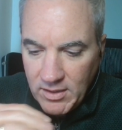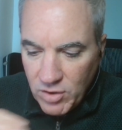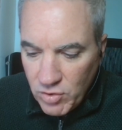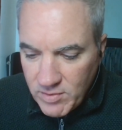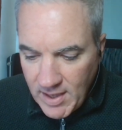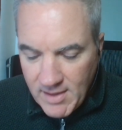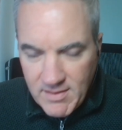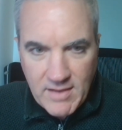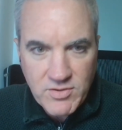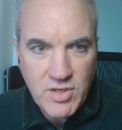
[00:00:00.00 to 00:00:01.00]
you take
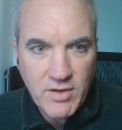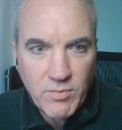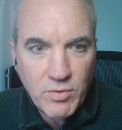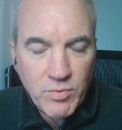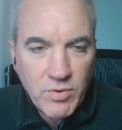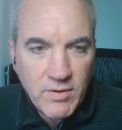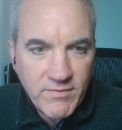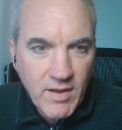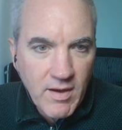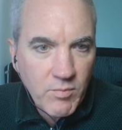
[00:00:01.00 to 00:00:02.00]
that general rule of
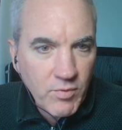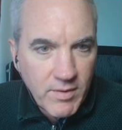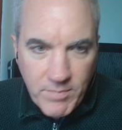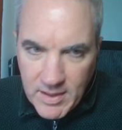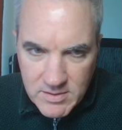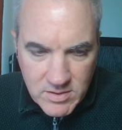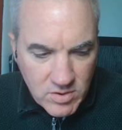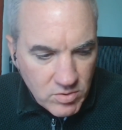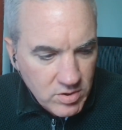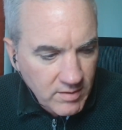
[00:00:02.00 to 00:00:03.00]
thumb with a big
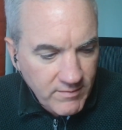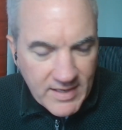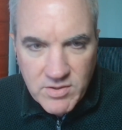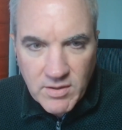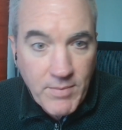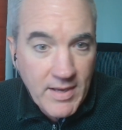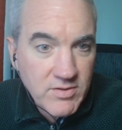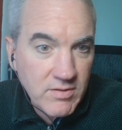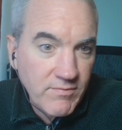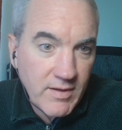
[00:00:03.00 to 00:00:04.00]
institutional investor, a
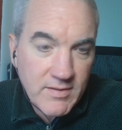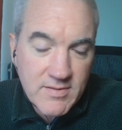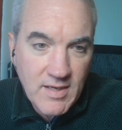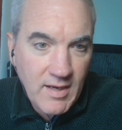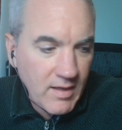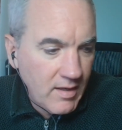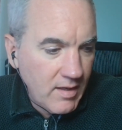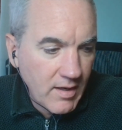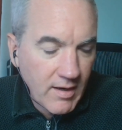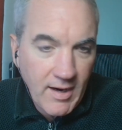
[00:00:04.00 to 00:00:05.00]
pension fund, say,
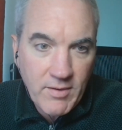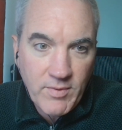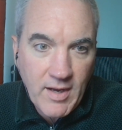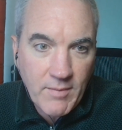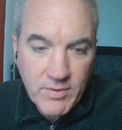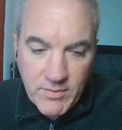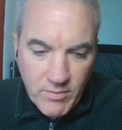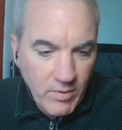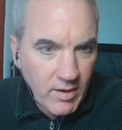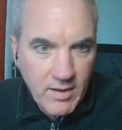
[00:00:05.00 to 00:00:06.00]
all right, we got to put to
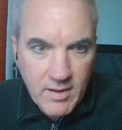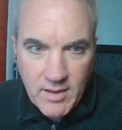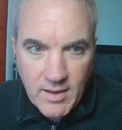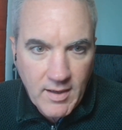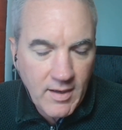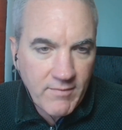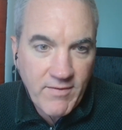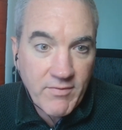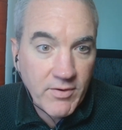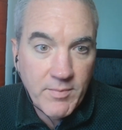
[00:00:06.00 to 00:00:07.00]
work
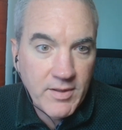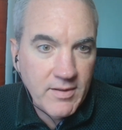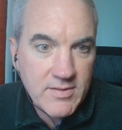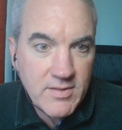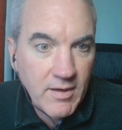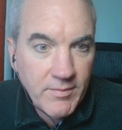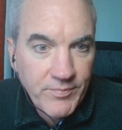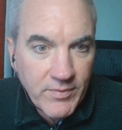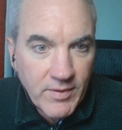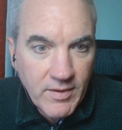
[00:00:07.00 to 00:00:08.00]
500 million this year.
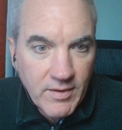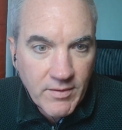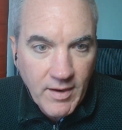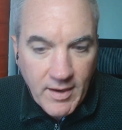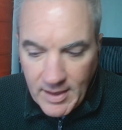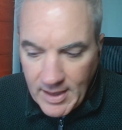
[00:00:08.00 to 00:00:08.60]
Right.